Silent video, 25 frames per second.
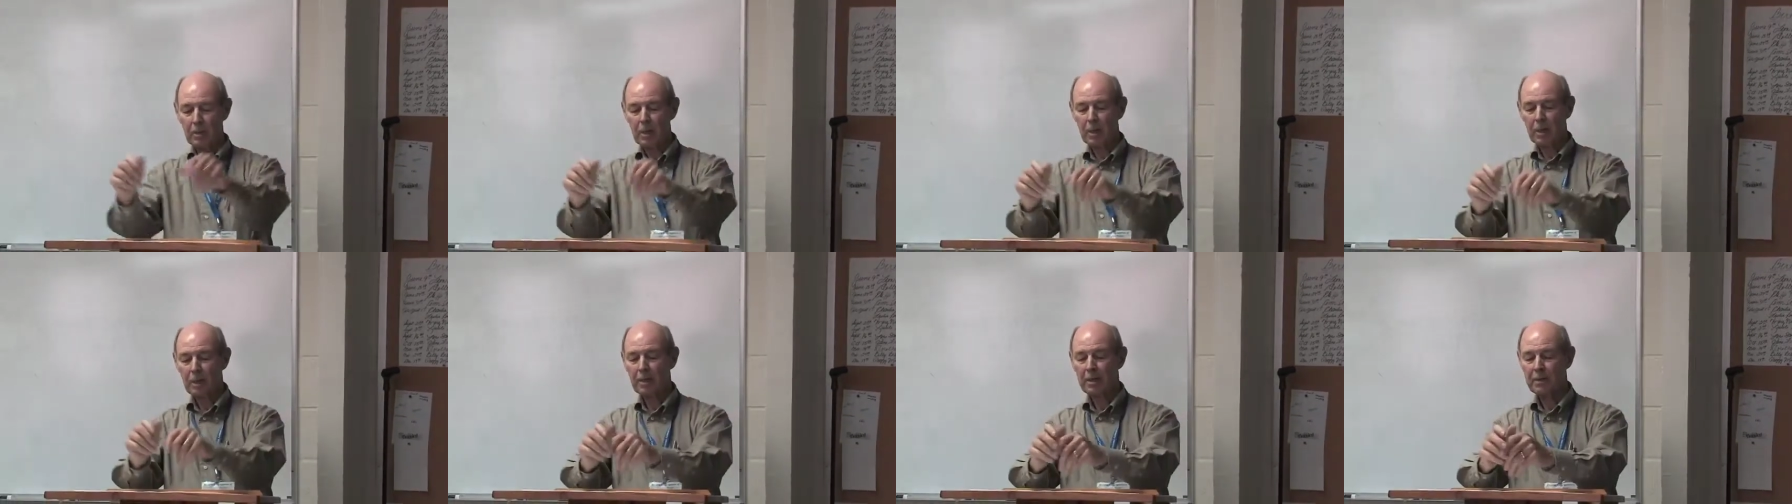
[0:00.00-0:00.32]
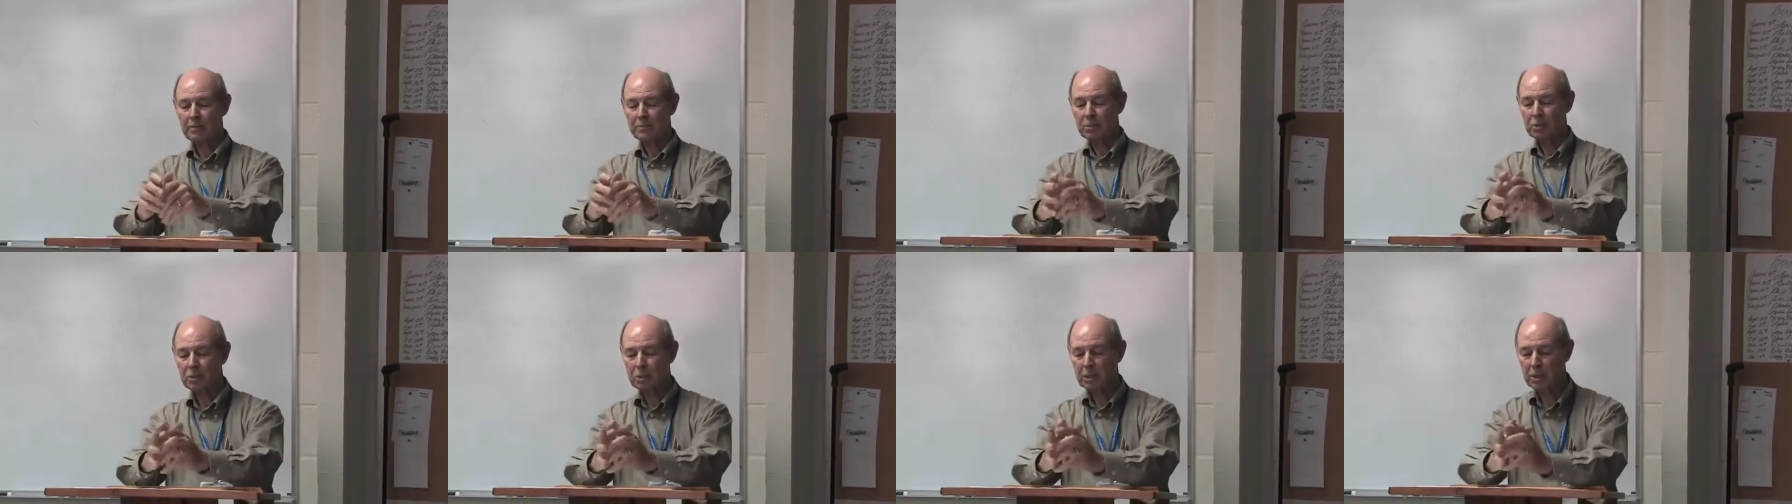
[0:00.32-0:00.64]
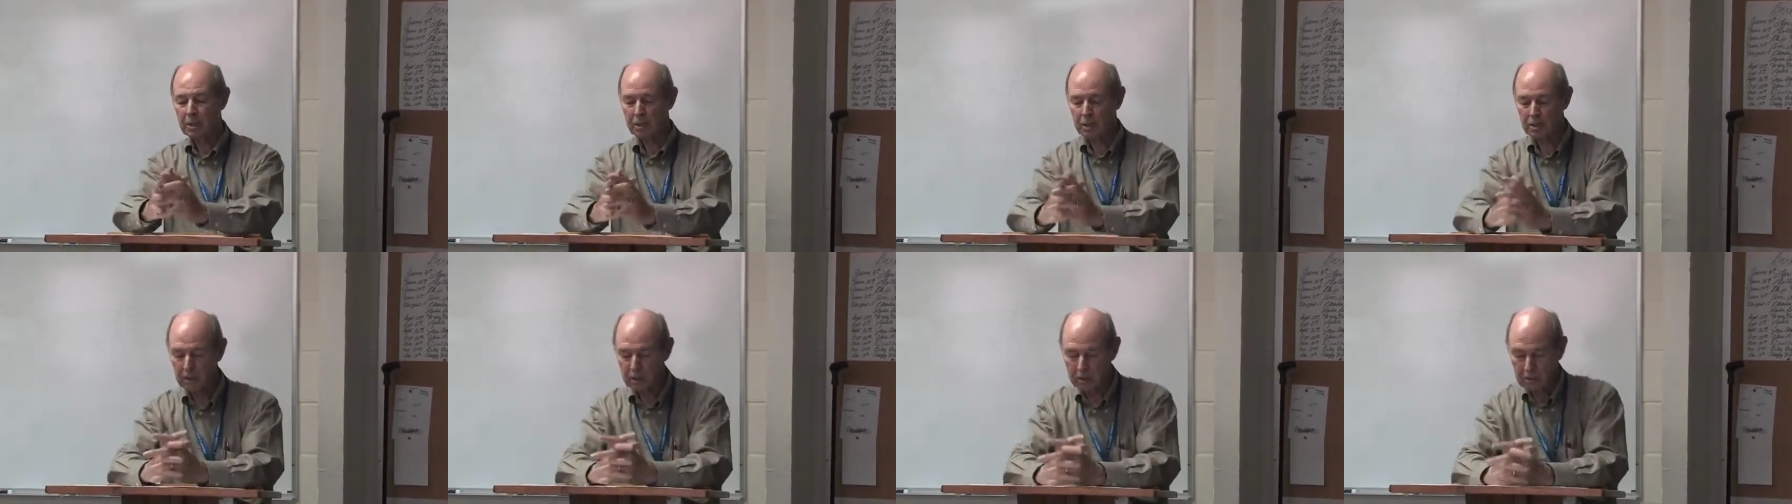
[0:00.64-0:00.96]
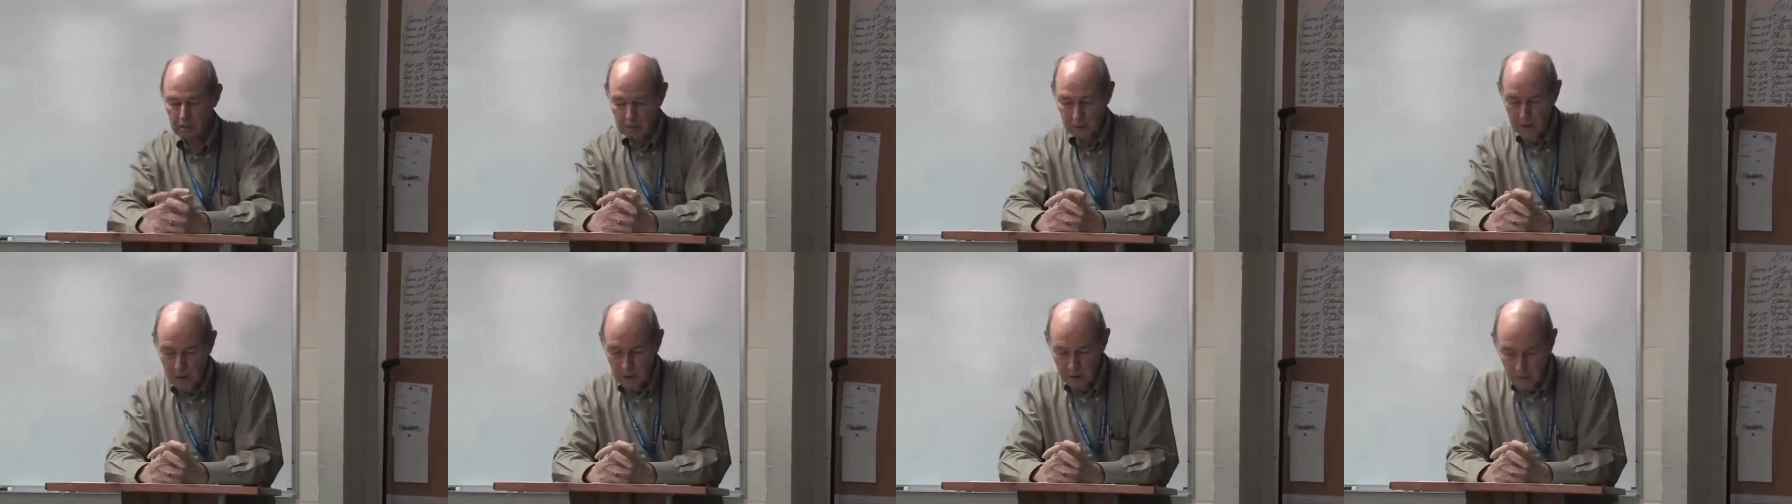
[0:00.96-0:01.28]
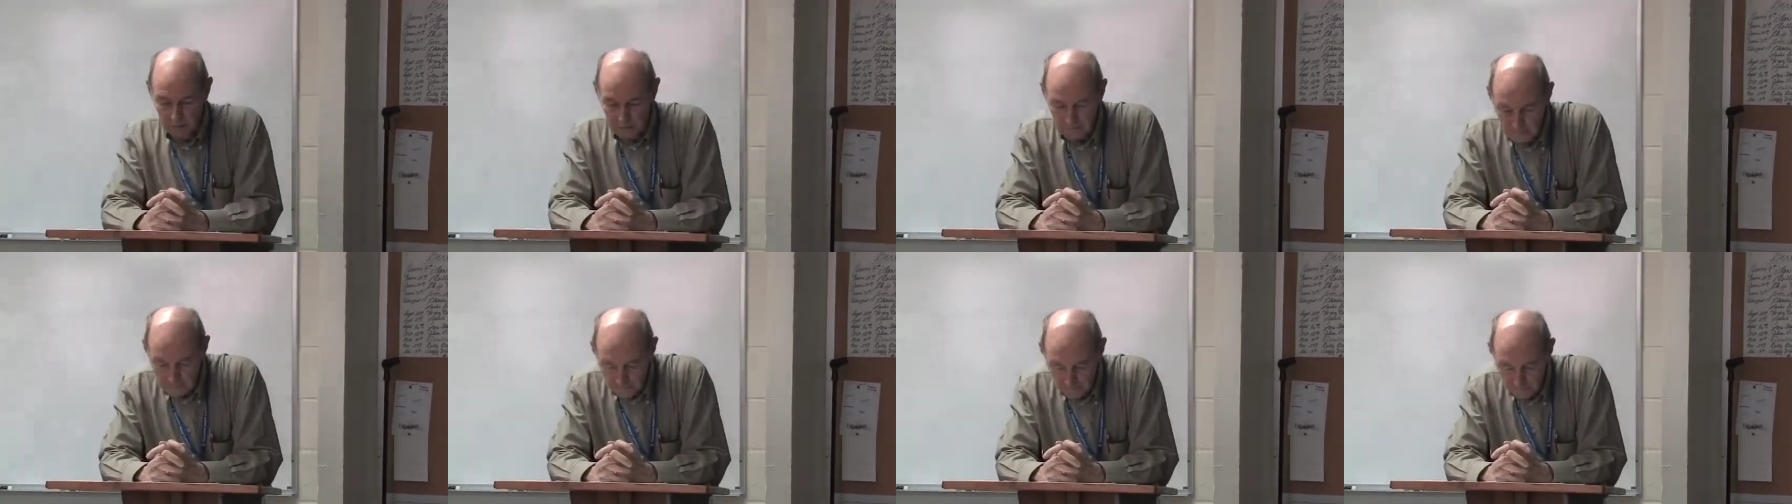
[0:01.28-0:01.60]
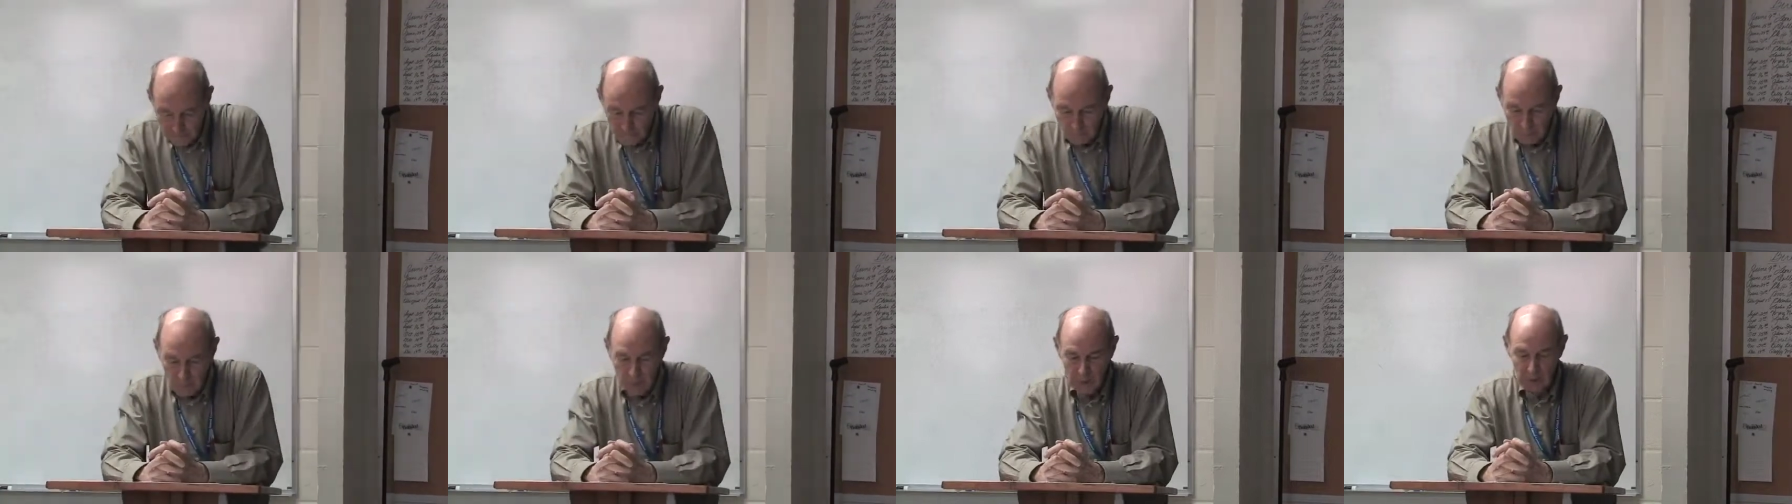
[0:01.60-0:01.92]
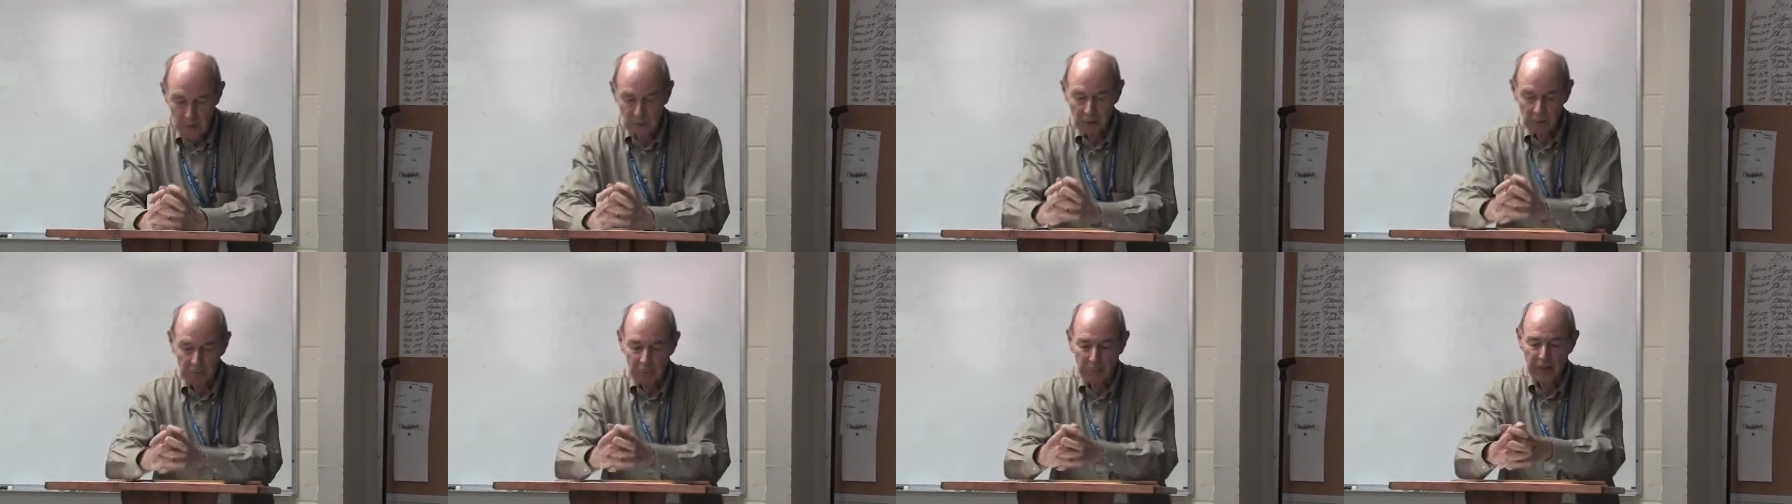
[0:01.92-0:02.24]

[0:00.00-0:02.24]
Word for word: I have a son that uh, is a